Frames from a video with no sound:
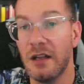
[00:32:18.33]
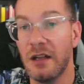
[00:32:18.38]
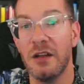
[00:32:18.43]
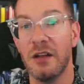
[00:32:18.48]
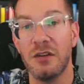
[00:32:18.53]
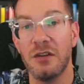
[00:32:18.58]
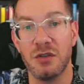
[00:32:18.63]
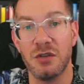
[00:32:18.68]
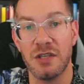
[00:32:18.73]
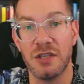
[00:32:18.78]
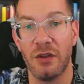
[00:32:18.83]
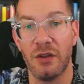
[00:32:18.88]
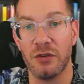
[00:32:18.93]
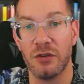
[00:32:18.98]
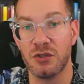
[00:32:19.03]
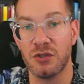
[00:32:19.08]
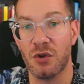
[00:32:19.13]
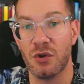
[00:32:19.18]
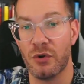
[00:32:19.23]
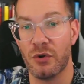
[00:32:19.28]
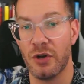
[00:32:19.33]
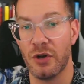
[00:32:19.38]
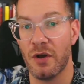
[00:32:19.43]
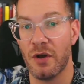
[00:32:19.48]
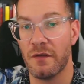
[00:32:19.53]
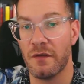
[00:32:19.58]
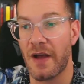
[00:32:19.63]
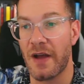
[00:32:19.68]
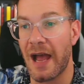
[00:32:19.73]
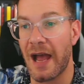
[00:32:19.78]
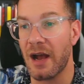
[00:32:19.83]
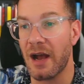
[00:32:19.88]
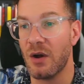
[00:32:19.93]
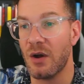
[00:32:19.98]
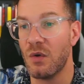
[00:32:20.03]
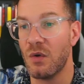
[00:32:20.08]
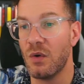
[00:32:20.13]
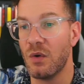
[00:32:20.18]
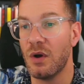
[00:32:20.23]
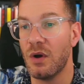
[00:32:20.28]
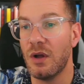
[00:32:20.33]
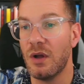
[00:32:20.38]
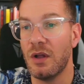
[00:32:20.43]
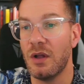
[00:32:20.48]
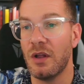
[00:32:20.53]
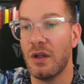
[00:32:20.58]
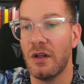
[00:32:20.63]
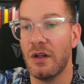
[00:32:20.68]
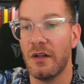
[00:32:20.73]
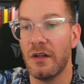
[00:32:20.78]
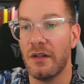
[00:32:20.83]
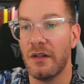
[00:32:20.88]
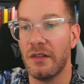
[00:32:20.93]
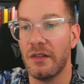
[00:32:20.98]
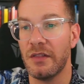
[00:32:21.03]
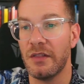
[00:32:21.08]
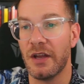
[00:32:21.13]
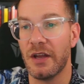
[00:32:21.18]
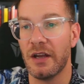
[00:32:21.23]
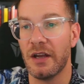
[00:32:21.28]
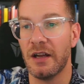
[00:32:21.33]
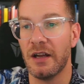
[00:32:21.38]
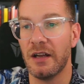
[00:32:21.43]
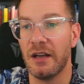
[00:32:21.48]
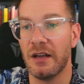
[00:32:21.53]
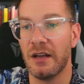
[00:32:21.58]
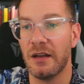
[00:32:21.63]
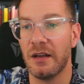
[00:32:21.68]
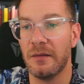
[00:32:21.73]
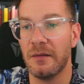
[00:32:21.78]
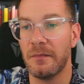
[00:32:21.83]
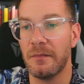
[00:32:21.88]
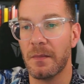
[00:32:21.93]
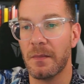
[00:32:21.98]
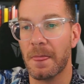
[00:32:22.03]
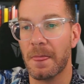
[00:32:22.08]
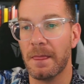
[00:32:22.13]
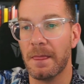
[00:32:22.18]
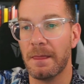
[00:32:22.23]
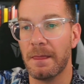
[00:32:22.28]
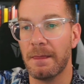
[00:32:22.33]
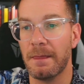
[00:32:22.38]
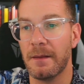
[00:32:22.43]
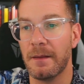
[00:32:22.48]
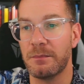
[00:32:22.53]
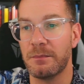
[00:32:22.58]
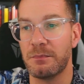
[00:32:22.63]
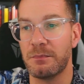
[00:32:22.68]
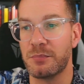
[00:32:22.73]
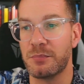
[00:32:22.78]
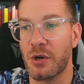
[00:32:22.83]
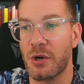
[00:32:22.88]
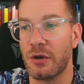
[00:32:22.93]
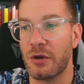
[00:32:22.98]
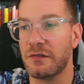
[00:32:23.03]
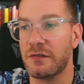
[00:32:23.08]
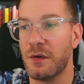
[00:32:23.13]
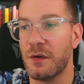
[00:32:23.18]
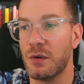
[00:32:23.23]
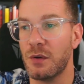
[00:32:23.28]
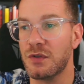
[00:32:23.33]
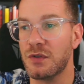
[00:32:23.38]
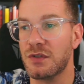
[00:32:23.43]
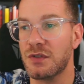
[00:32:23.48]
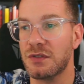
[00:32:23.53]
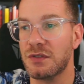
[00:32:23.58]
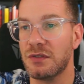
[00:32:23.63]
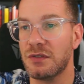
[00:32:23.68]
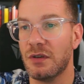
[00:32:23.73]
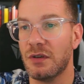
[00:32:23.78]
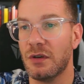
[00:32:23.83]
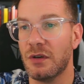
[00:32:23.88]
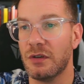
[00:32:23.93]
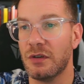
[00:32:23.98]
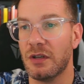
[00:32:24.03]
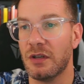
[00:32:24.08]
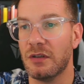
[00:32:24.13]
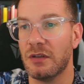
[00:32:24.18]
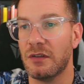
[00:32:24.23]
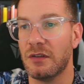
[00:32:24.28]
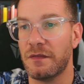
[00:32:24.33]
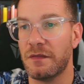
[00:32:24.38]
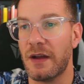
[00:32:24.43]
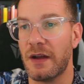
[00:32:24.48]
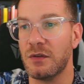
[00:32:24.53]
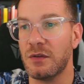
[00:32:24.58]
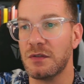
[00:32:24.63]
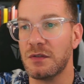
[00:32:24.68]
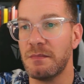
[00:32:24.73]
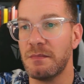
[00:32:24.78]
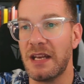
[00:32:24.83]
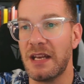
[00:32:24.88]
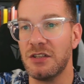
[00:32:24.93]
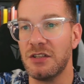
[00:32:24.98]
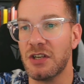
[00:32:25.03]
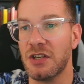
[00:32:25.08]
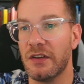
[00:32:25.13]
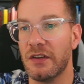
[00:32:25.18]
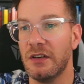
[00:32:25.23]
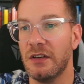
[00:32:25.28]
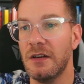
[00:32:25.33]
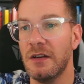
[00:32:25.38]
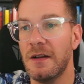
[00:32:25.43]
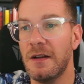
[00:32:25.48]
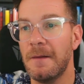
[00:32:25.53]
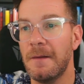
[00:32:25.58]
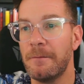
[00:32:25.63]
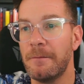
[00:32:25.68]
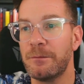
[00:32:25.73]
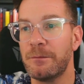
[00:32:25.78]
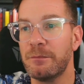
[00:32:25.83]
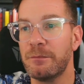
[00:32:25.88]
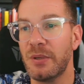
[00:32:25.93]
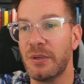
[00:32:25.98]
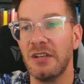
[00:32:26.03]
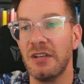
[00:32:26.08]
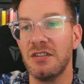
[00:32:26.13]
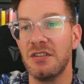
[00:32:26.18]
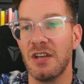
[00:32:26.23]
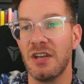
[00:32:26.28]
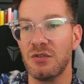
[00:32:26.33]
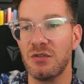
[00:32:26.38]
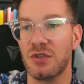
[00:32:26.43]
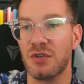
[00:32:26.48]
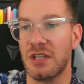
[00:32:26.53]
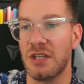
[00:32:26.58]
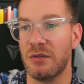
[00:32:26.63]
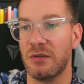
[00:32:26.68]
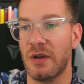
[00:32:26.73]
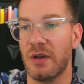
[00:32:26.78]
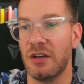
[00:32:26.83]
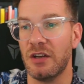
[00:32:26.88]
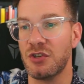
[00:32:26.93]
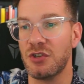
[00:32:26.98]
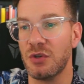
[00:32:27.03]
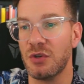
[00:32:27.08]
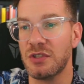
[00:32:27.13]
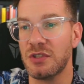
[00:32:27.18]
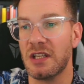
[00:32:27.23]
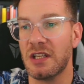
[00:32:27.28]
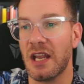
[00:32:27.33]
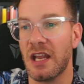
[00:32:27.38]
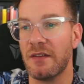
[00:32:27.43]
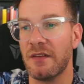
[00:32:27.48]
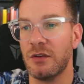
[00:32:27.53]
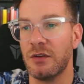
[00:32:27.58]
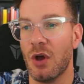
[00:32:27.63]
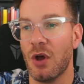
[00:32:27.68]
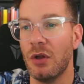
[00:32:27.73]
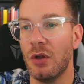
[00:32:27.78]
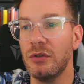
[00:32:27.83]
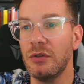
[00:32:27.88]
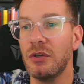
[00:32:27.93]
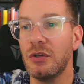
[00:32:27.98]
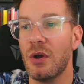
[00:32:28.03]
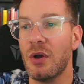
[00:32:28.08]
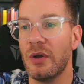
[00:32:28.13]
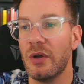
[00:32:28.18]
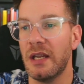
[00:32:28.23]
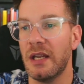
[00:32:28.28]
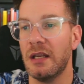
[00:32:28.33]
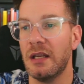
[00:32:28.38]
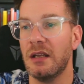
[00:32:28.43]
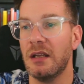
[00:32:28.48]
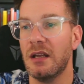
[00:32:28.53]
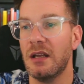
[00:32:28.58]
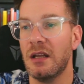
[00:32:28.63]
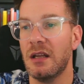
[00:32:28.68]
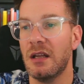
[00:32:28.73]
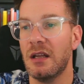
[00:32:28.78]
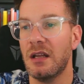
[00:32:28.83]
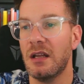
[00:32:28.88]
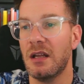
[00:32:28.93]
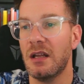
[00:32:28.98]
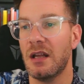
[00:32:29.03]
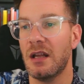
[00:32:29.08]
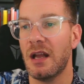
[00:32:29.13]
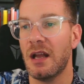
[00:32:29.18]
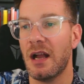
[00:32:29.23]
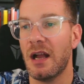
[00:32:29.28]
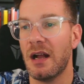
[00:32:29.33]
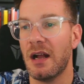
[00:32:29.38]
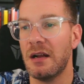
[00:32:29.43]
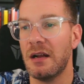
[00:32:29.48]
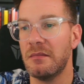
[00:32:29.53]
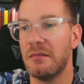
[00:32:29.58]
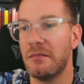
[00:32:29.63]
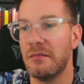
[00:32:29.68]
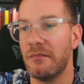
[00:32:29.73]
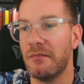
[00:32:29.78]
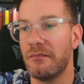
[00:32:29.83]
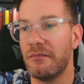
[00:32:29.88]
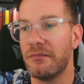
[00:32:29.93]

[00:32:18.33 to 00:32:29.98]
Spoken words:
to tell the story of how the product folks or the founders met each other. But it's interesting, right? It shows that they have an ongoing um,